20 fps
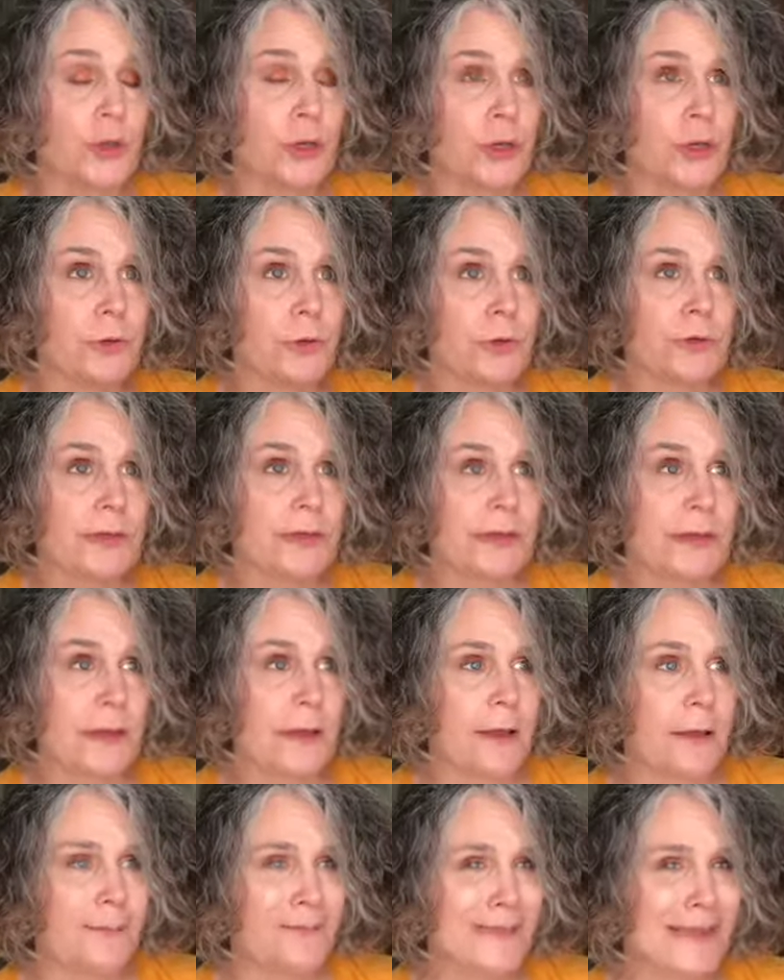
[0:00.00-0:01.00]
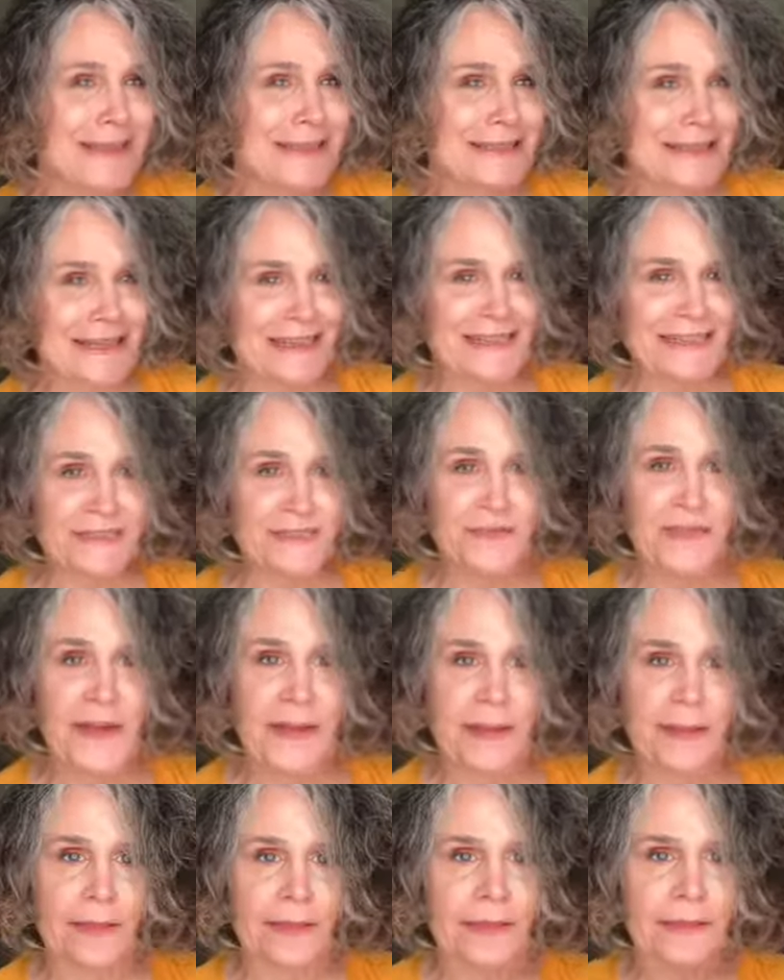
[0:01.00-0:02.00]
note. They say it's
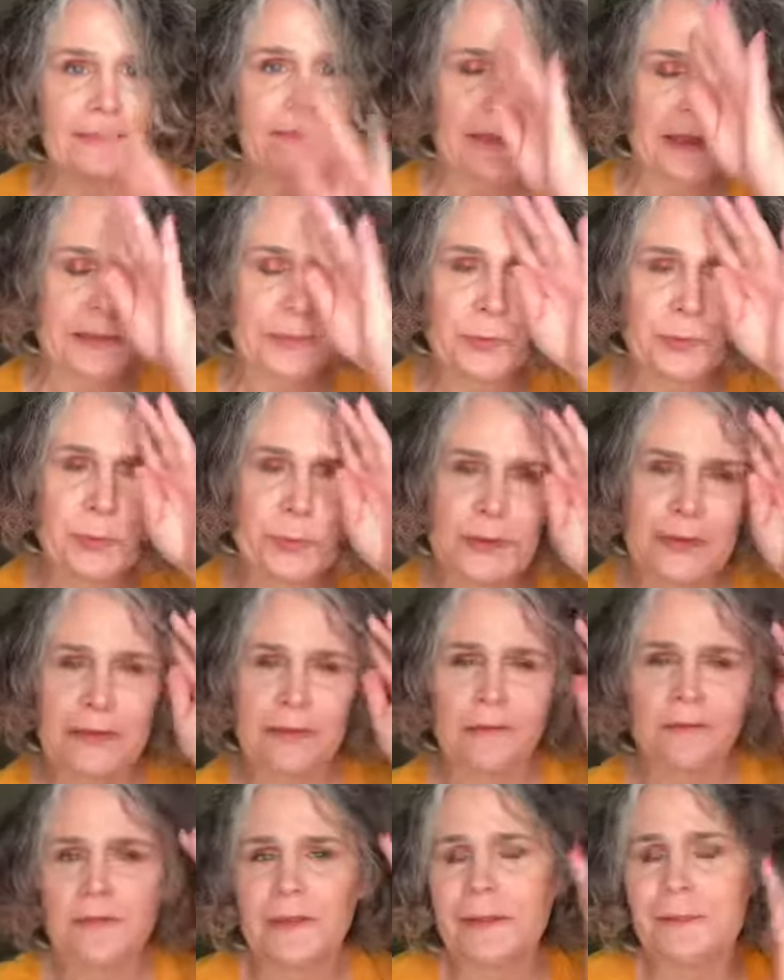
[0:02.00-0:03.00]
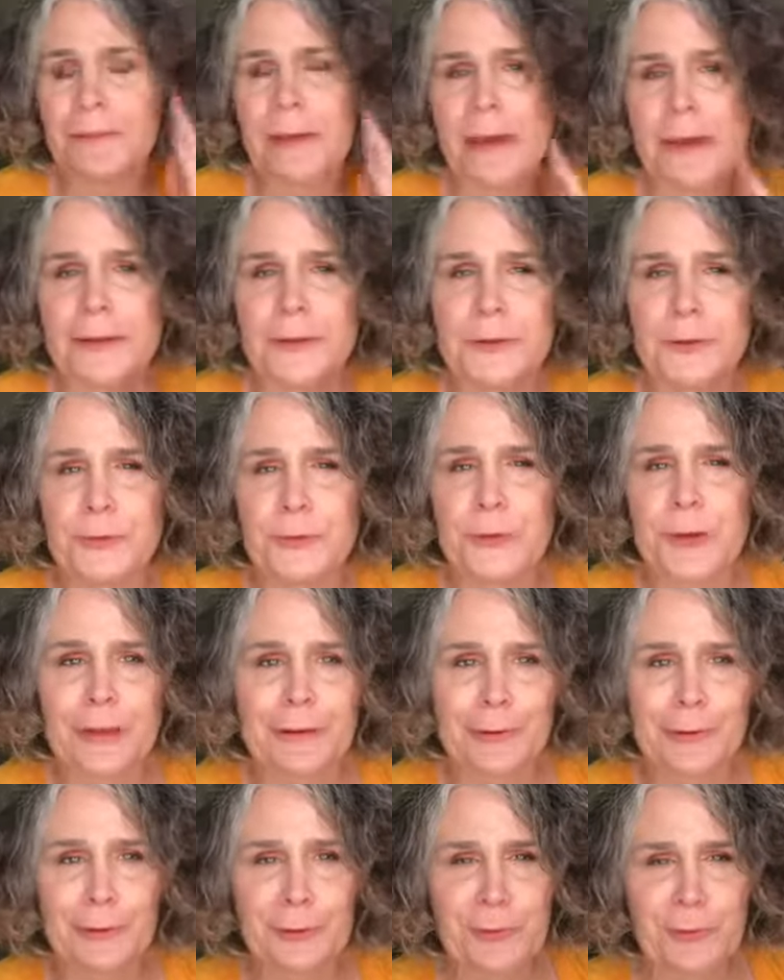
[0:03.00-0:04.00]
violet. I will believe them. I do
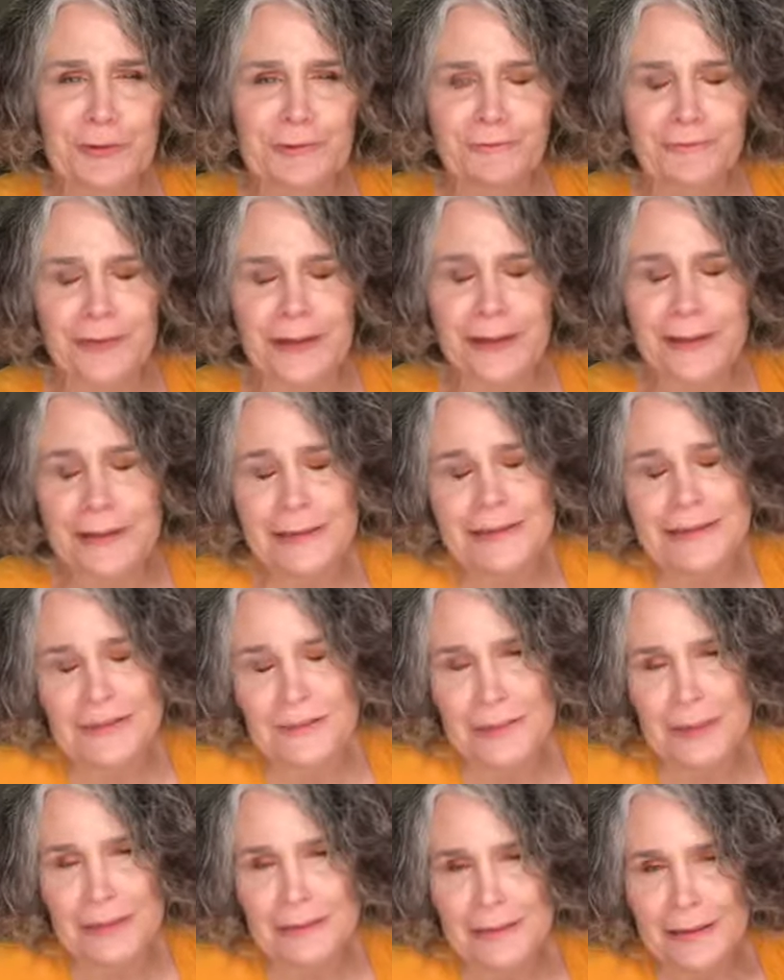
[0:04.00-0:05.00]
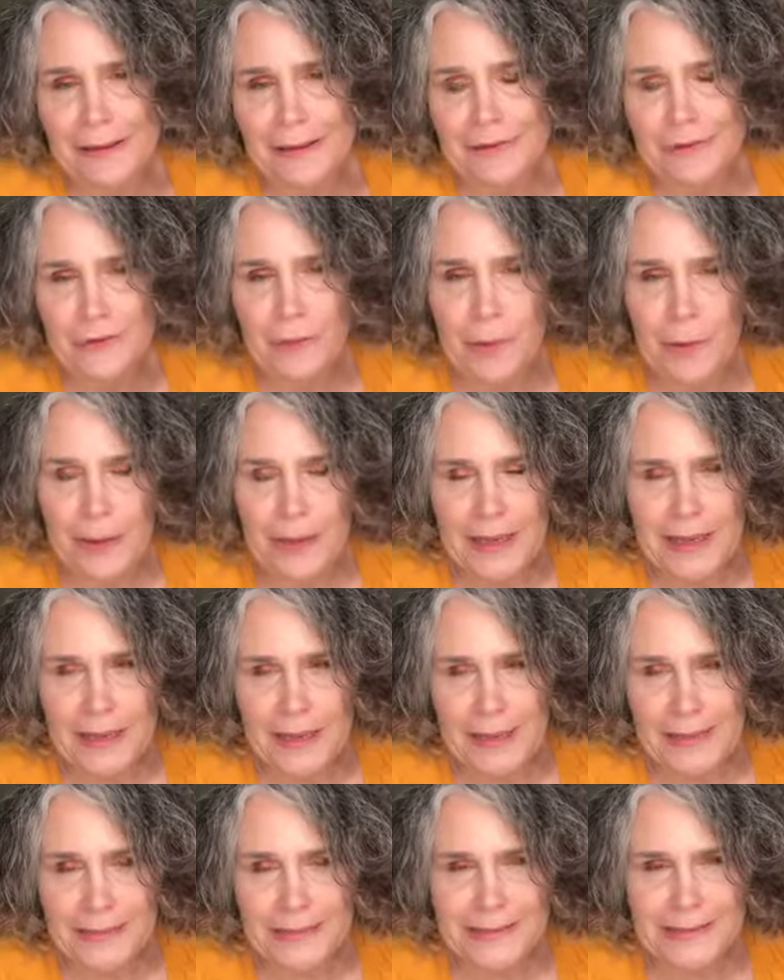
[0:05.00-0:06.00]
not know what violet smells like, so I
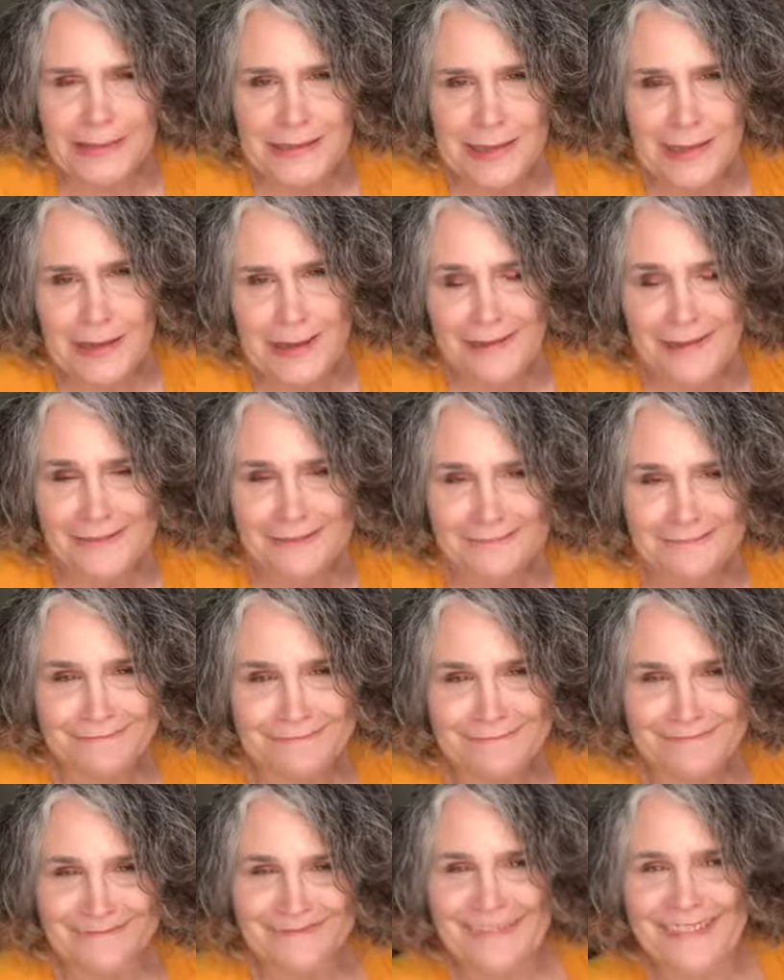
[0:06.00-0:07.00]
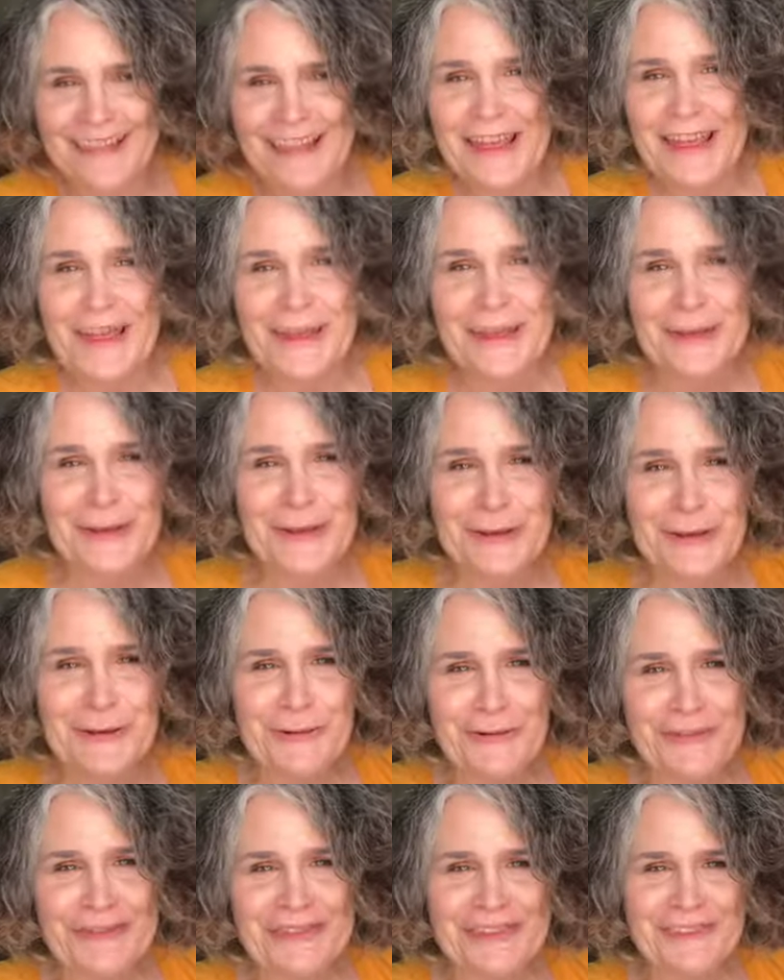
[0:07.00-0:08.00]
can't say, you
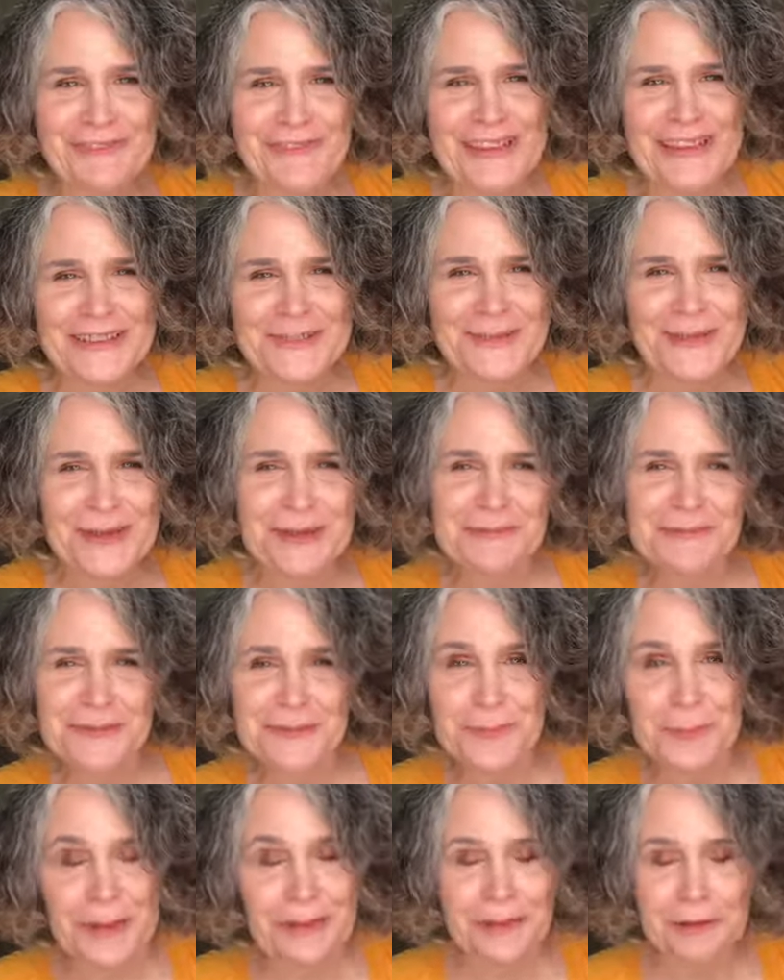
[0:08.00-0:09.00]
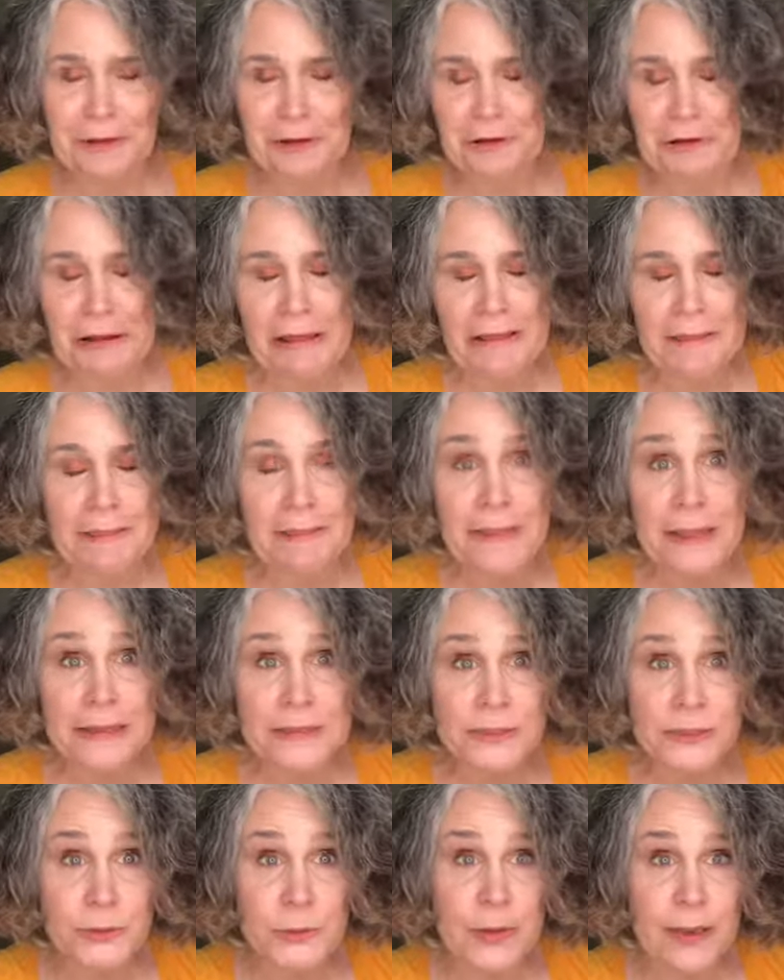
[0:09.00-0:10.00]
know, if that's what I'm smelling or not, and
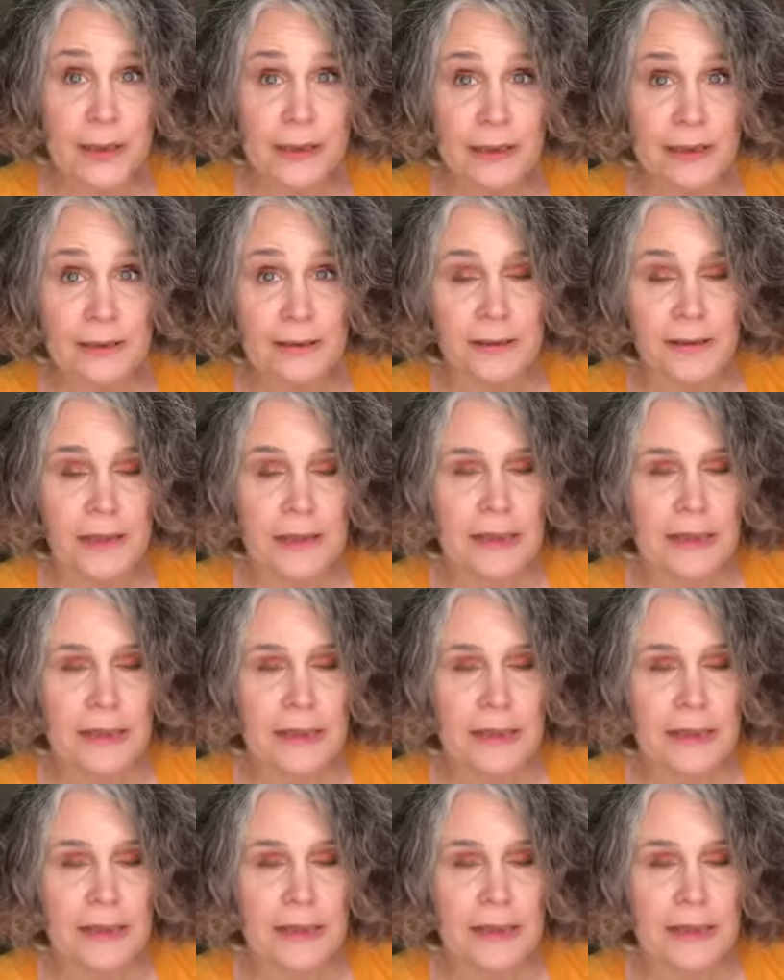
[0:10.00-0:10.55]
that's okay.